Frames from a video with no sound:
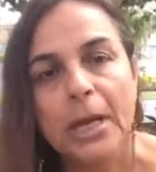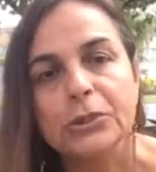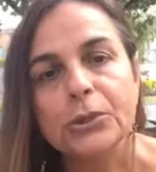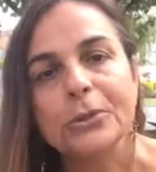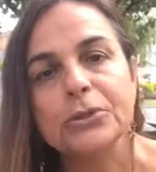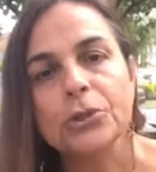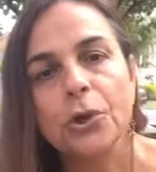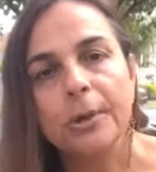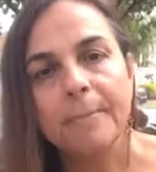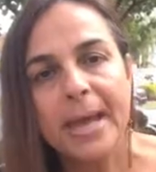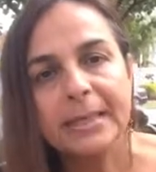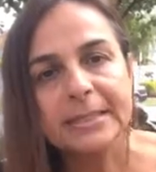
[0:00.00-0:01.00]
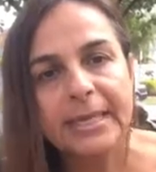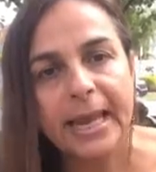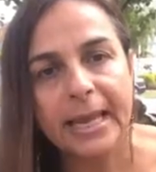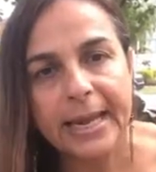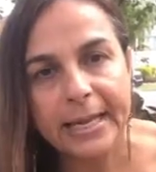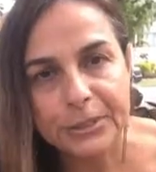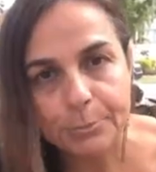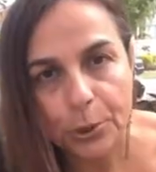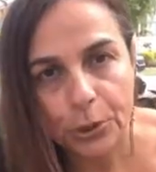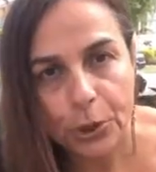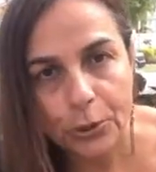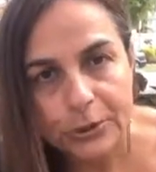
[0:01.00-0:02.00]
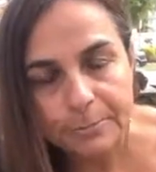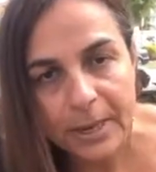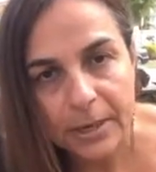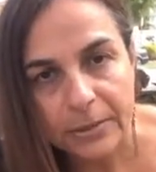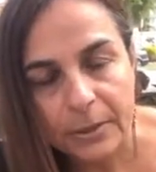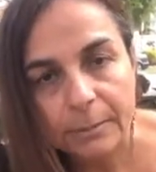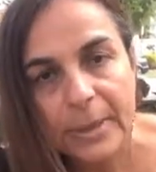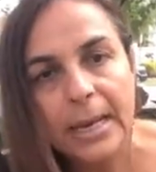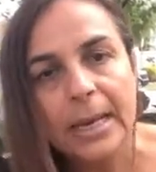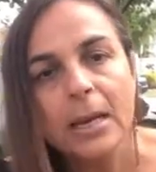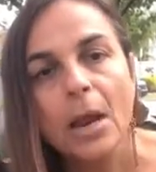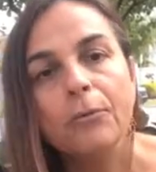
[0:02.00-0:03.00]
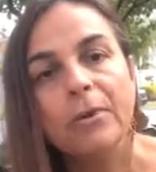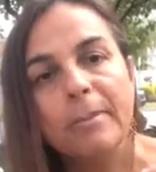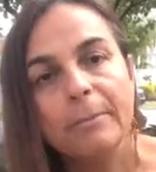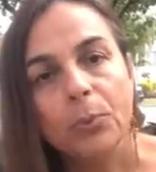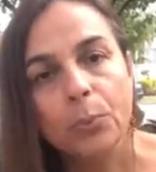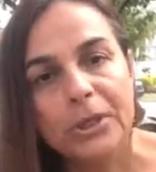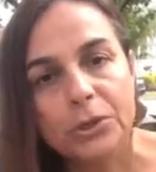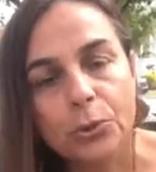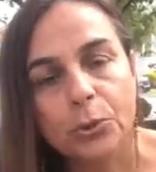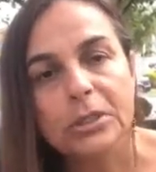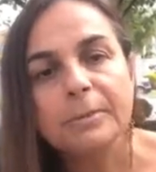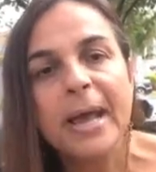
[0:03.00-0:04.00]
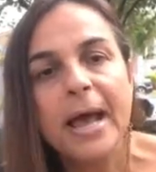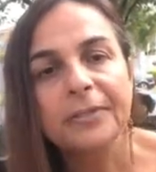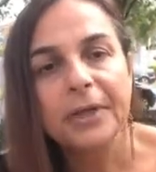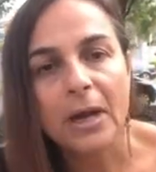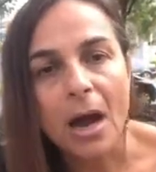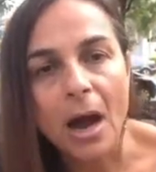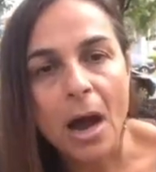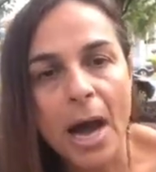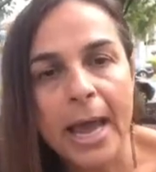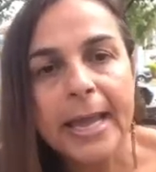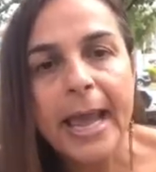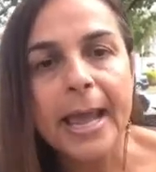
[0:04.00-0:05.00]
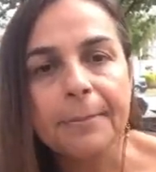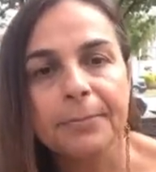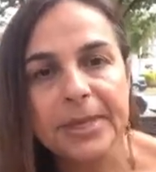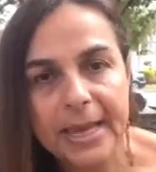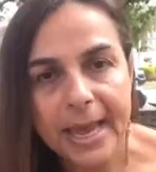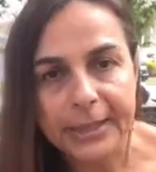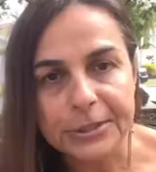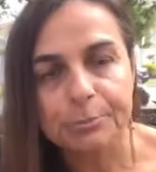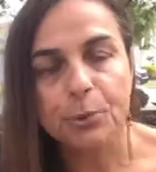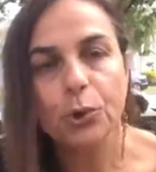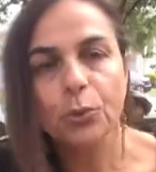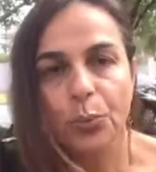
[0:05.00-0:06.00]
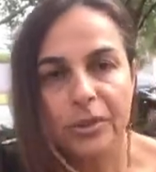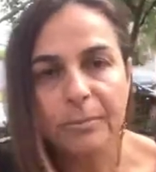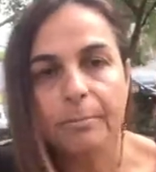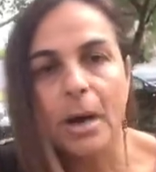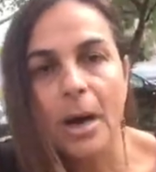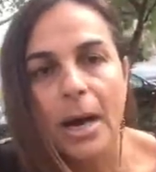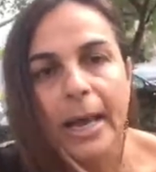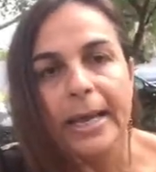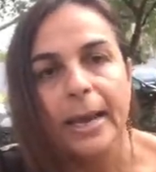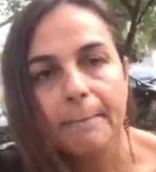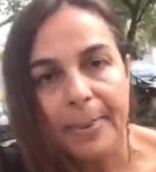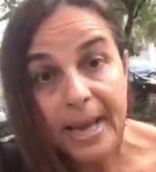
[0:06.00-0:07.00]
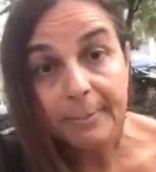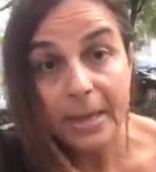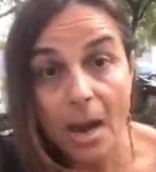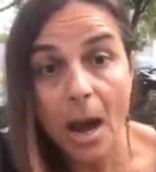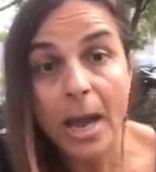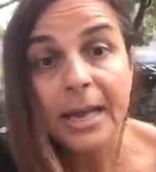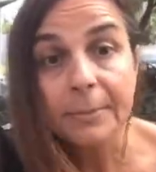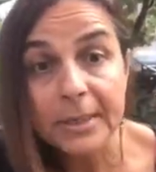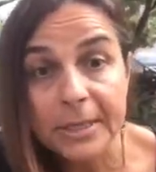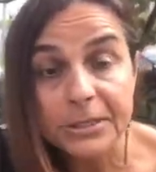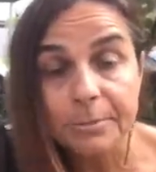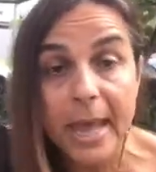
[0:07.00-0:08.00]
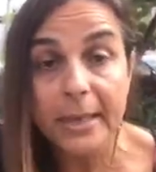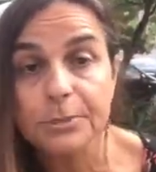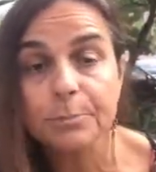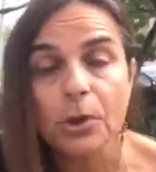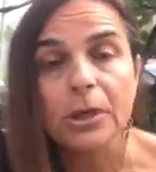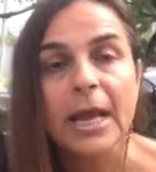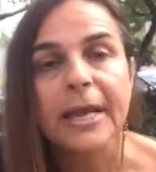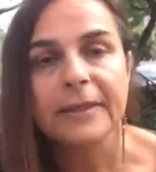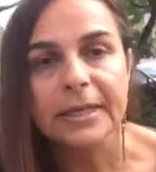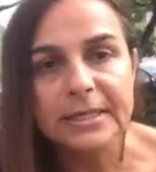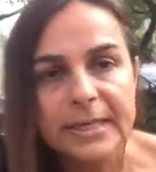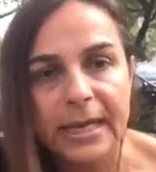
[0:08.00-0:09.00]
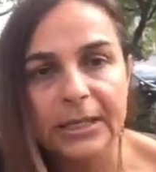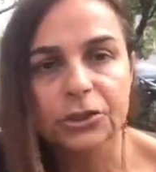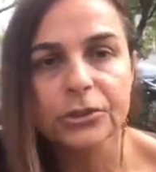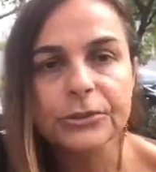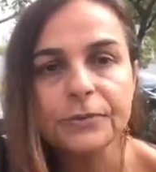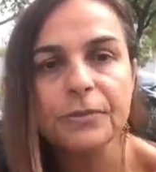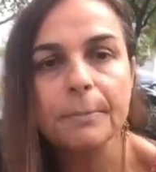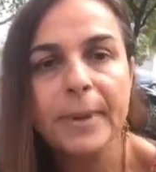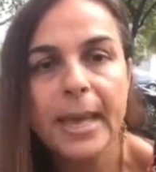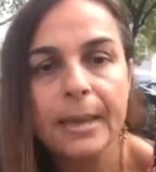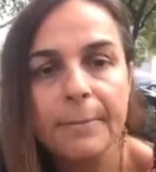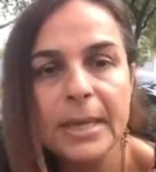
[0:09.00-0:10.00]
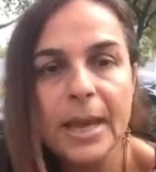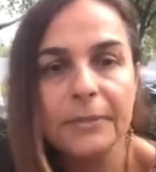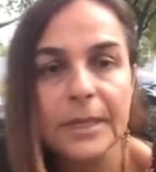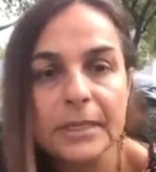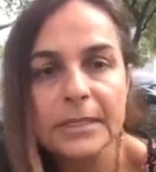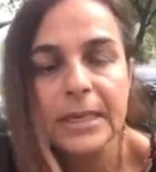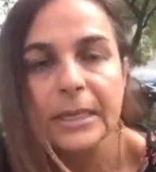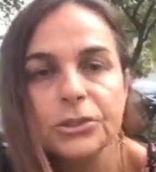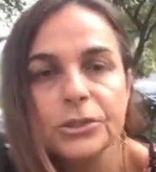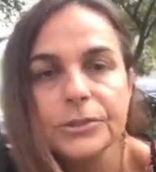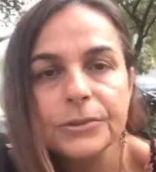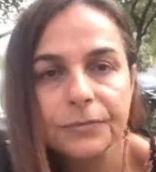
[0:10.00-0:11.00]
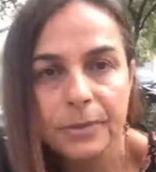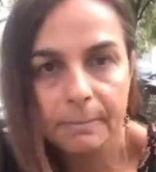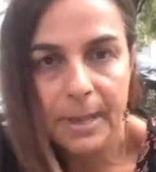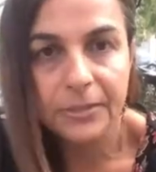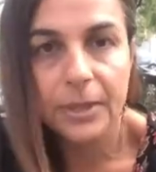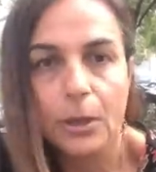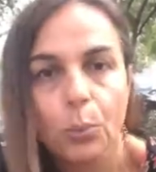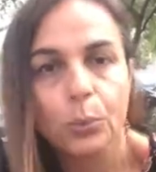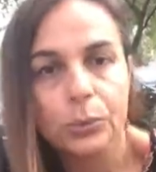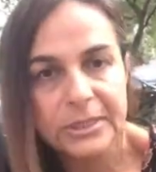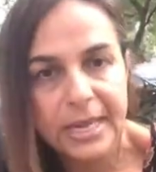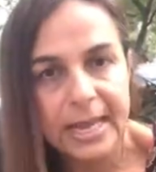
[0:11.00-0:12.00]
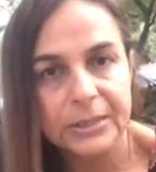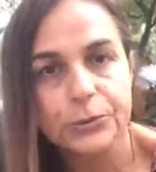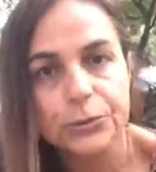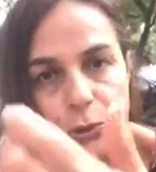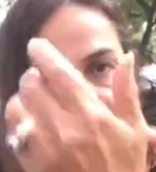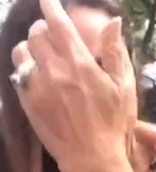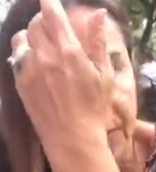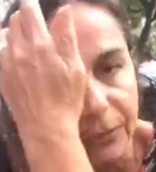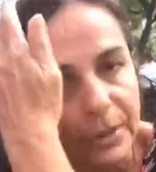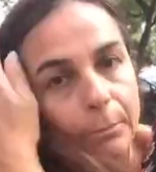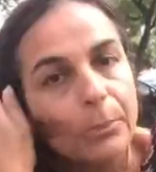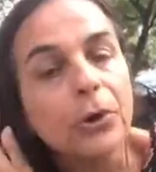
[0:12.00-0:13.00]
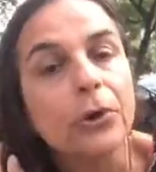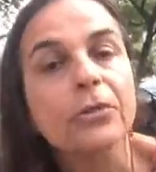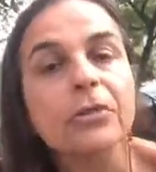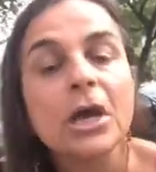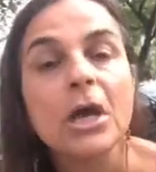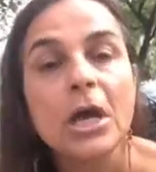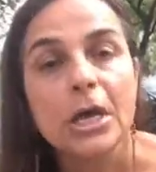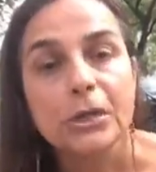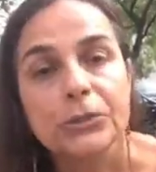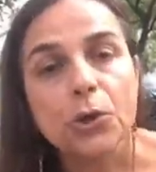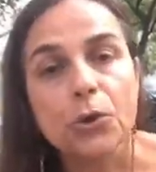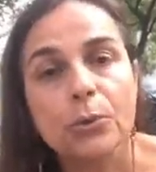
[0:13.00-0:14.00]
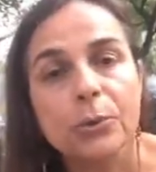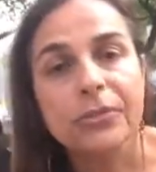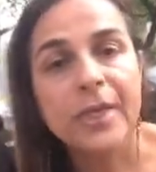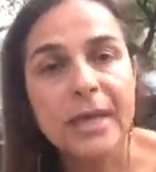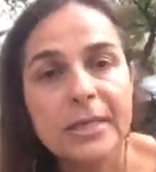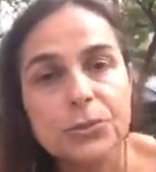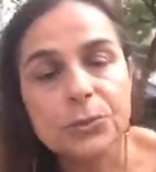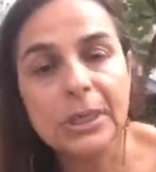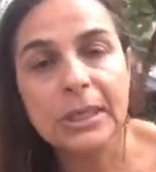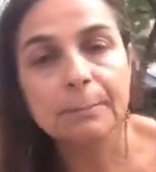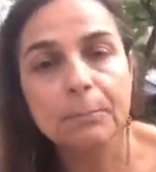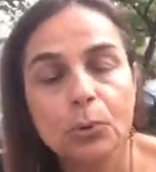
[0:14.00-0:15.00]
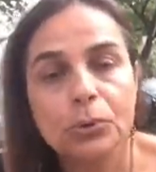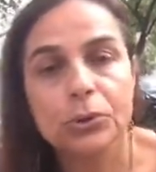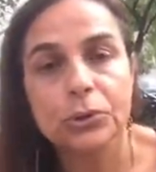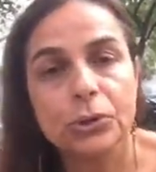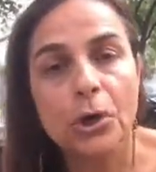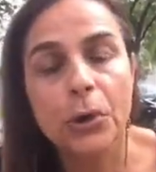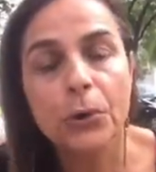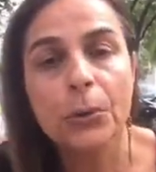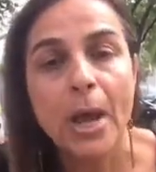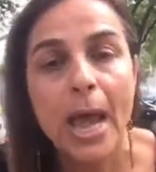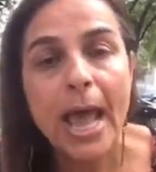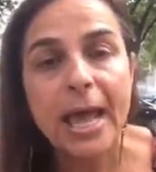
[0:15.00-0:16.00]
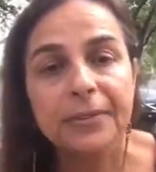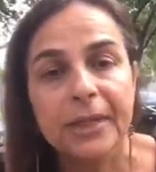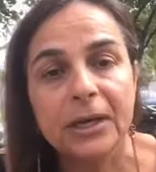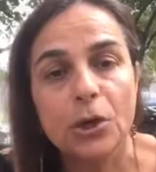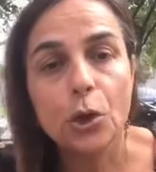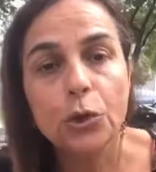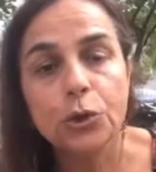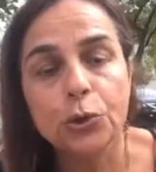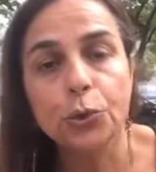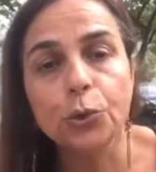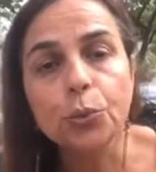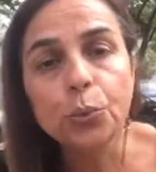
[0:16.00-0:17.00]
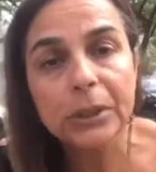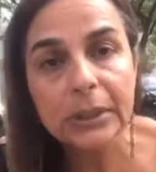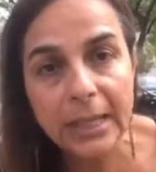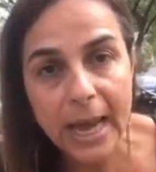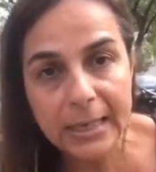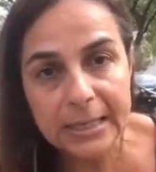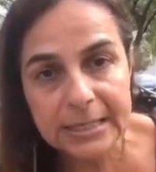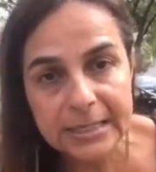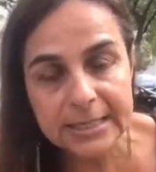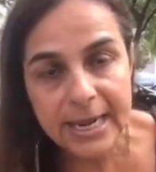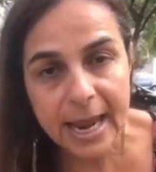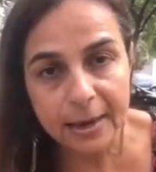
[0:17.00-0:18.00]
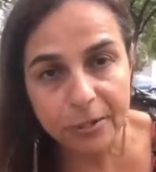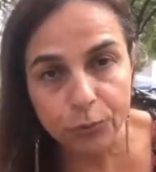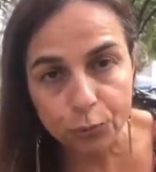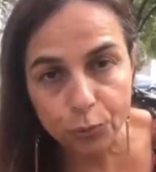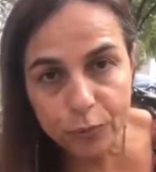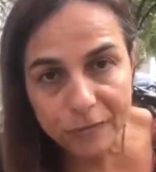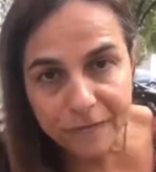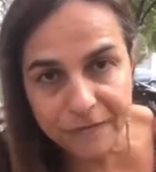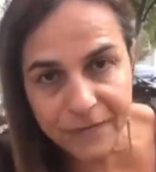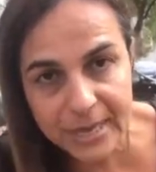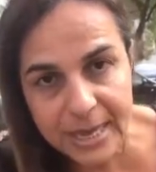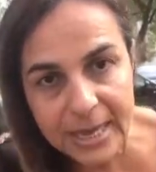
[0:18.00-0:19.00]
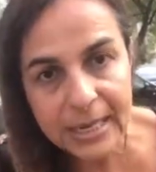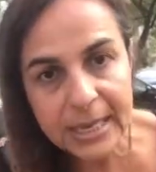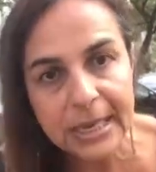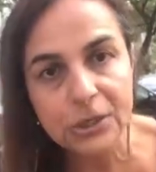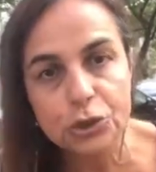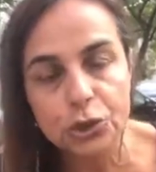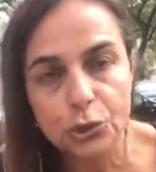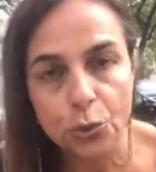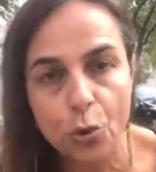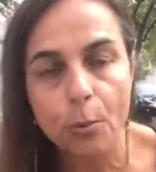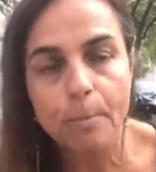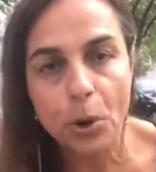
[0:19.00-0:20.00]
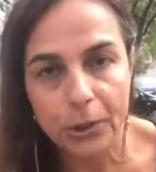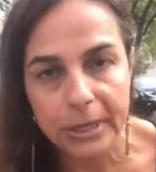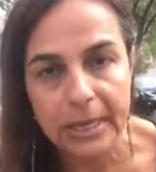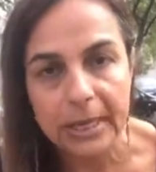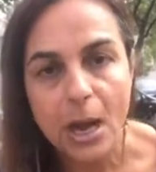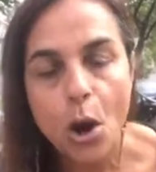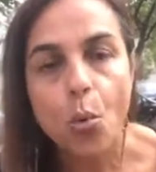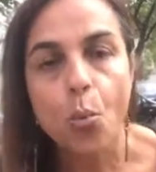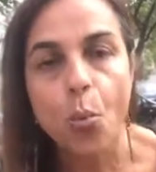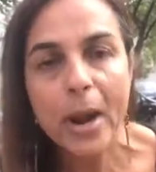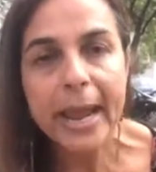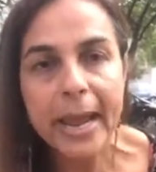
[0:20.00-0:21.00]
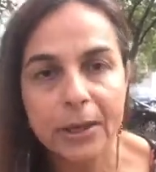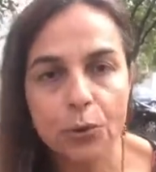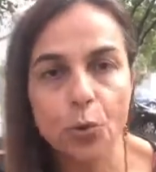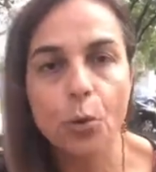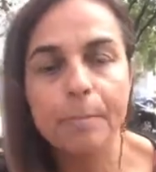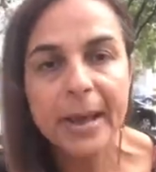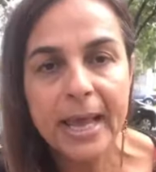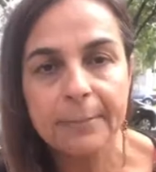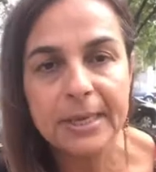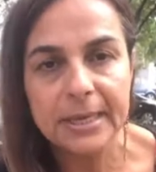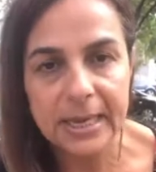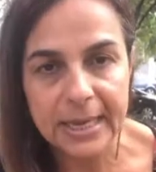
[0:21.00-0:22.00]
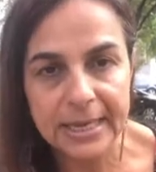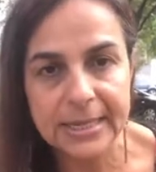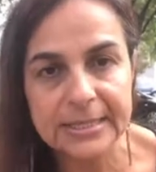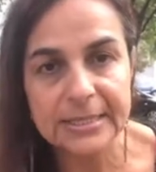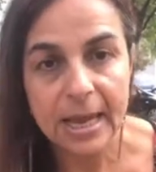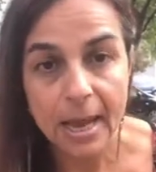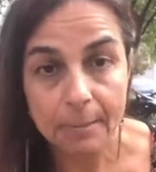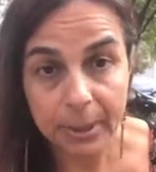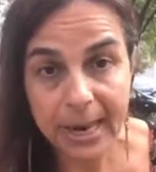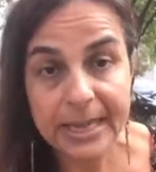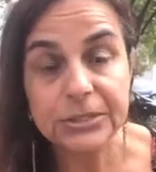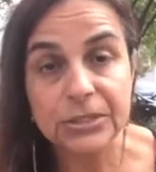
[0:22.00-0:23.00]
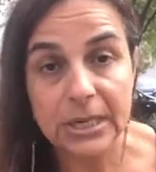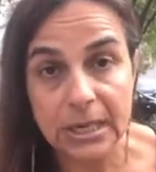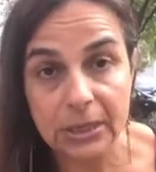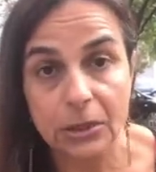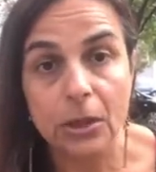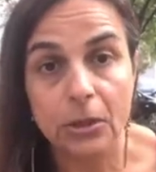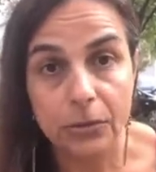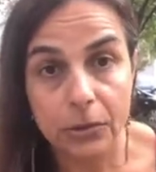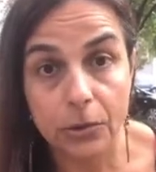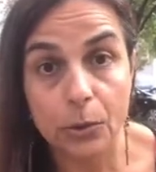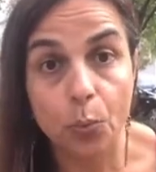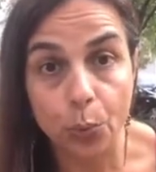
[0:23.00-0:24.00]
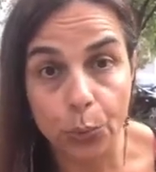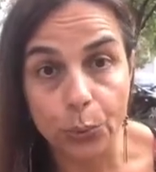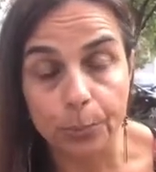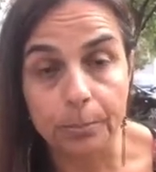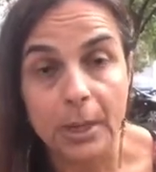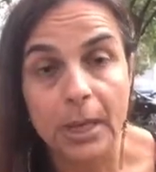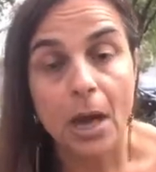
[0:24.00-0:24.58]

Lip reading: So it's not about saying an expert knows better than me. Remember, we talked about that I am the expert with my baby. I am the expert. The intelligence of the baby and the intelligence of the mother will dance together in birth. So that is really important to know, and then you will understand through feeling into your body where your baby is placed in the womb.